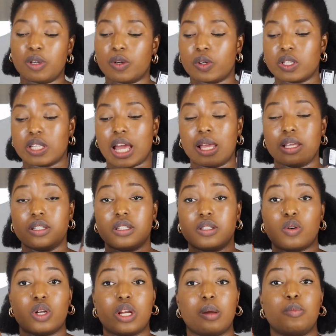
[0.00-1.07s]
because I
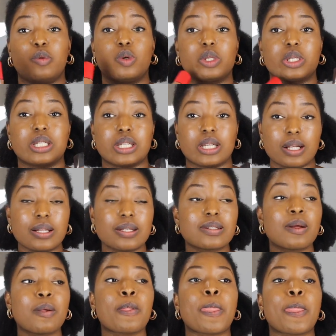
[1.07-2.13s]
saw them on sales.